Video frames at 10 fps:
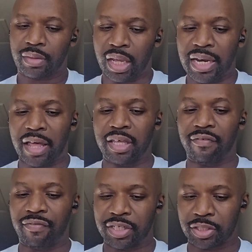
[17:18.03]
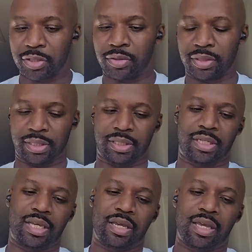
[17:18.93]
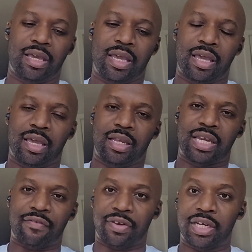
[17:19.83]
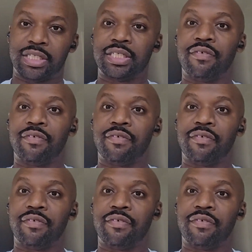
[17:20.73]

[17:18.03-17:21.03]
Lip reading: Now, the official definitions